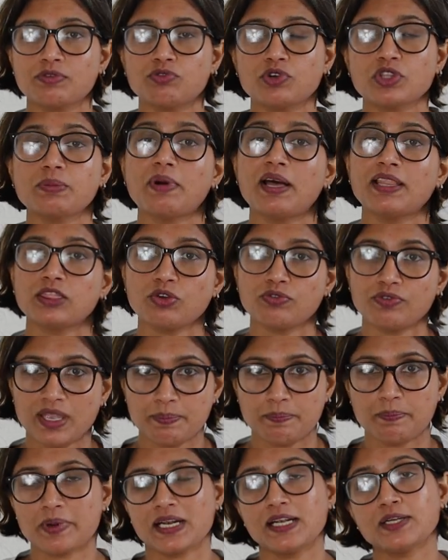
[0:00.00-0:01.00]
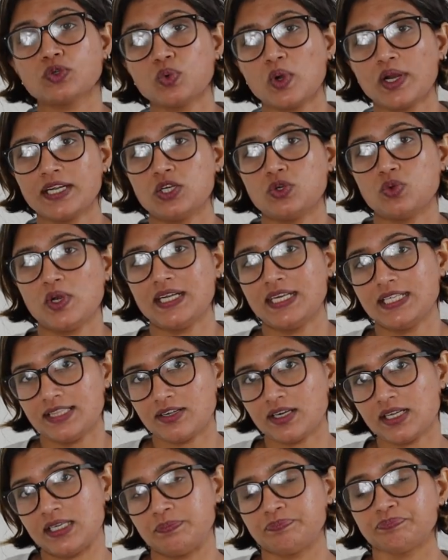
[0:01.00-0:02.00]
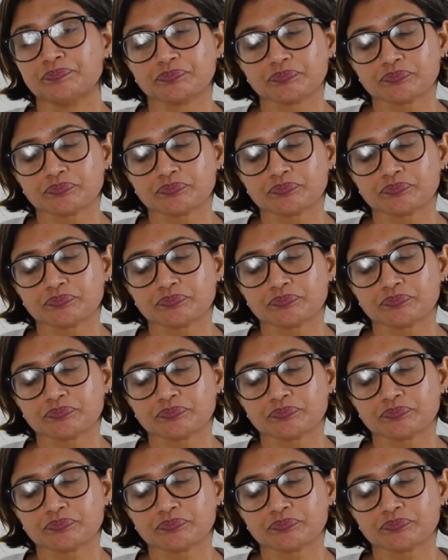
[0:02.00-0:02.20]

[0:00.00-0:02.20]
for the month of April 2023.